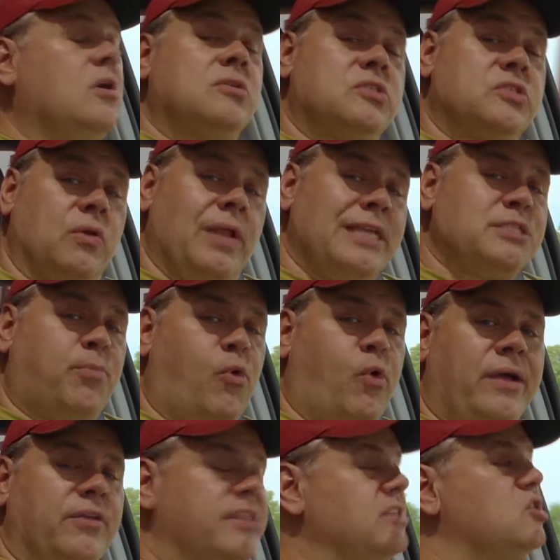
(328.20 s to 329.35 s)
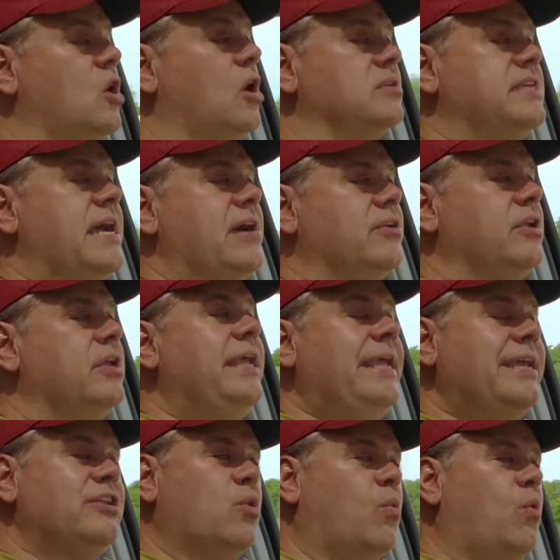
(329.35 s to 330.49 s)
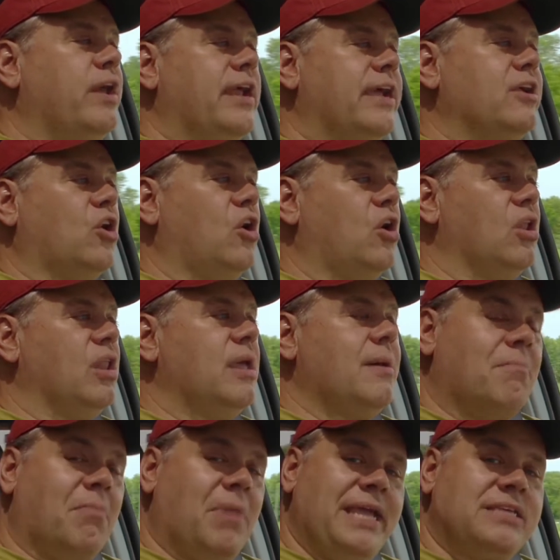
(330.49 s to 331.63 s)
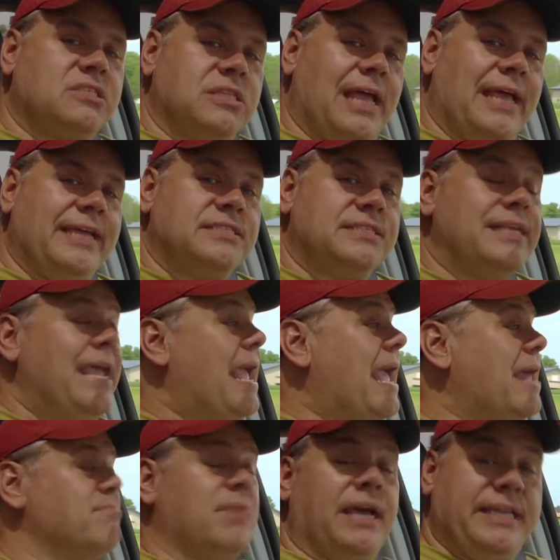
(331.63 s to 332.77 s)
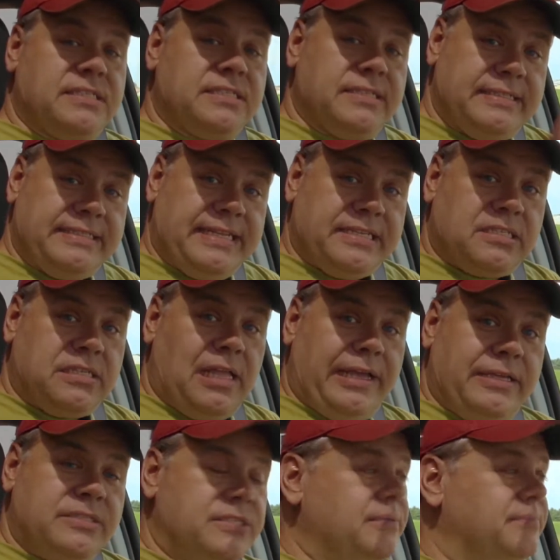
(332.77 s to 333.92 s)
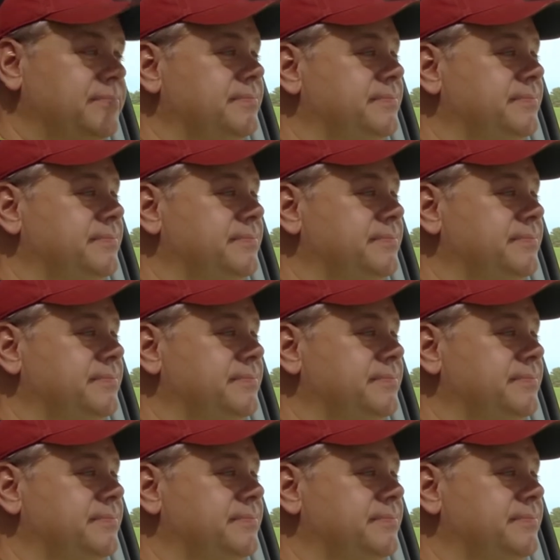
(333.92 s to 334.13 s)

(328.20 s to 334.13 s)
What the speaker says: So let's boil this all down into what I call Mike's likes and Mike's dislikes.